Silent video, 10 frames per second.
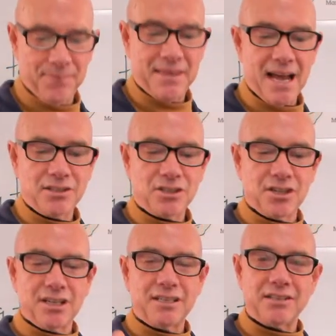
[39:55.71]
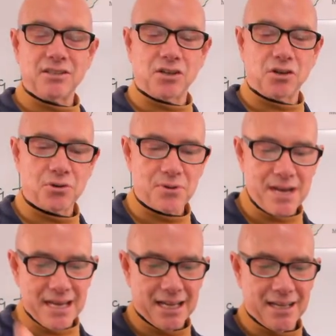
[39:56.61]
That's good. That's a
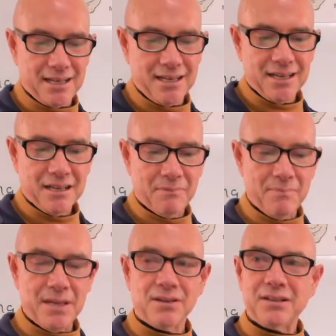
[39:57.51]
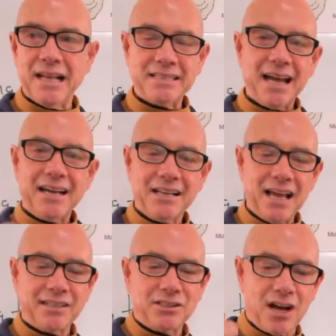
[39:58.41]
Korean meal. That's kind of
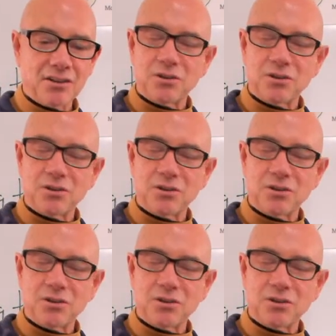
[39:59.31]
like taco